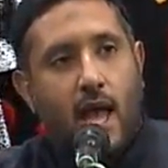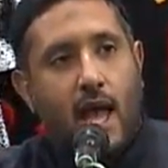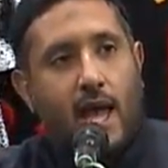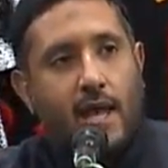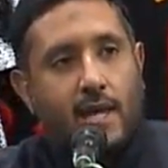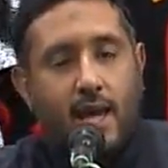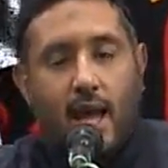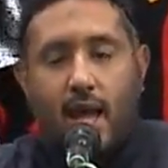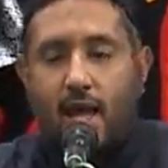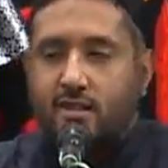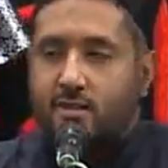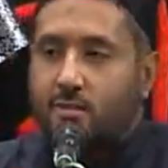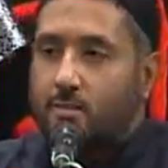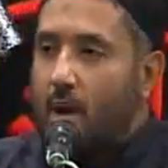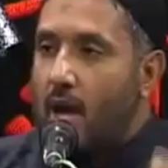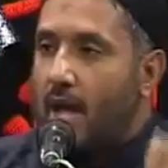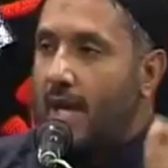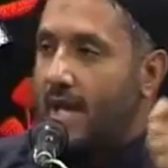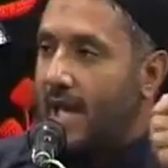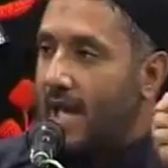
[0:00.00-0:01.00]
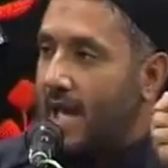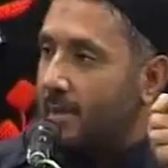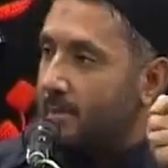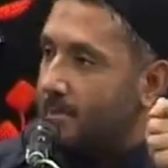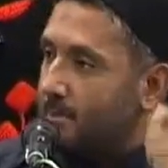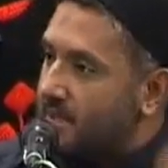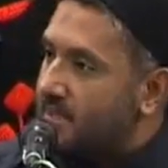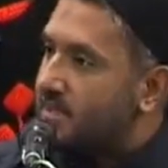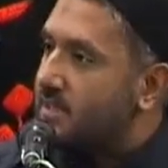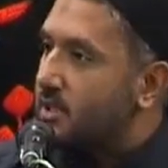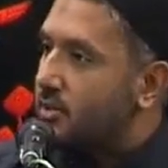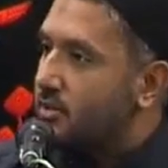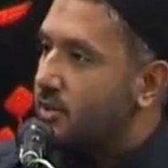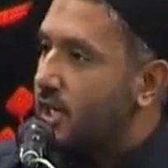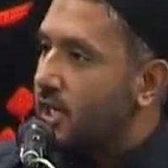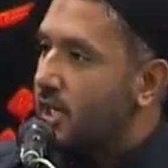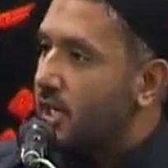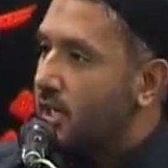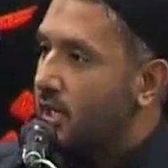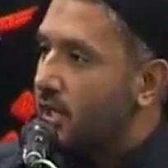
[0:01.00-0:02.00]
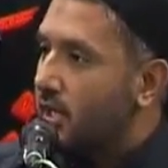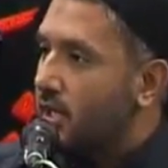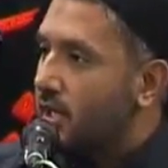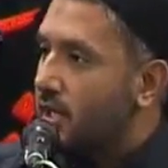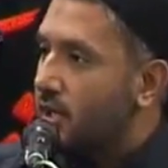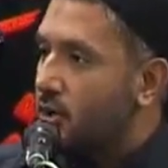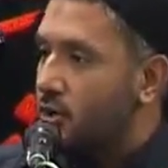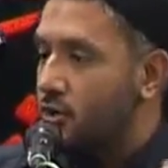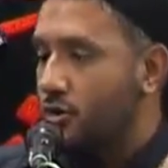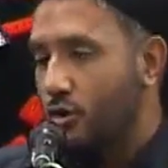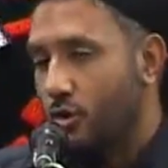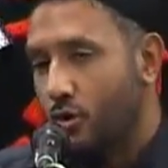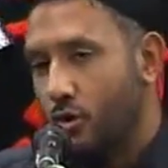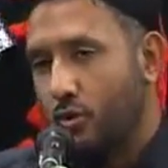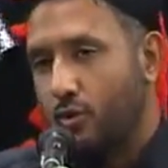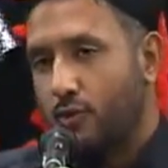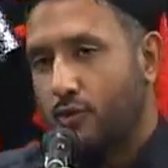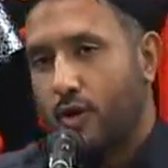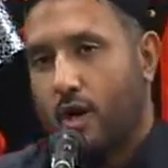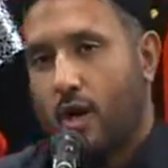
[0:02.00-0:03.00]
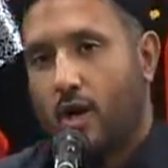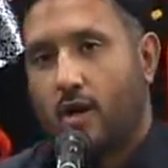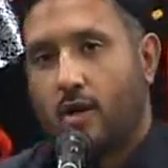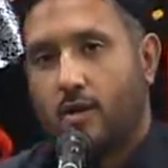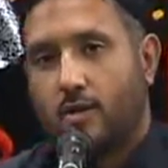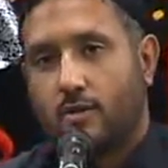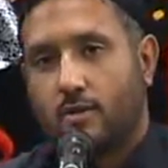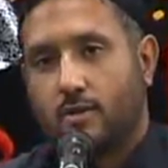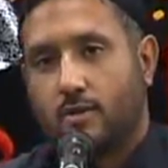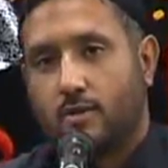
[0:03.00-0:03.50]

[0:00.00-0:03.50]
and as my emissary to Kufa.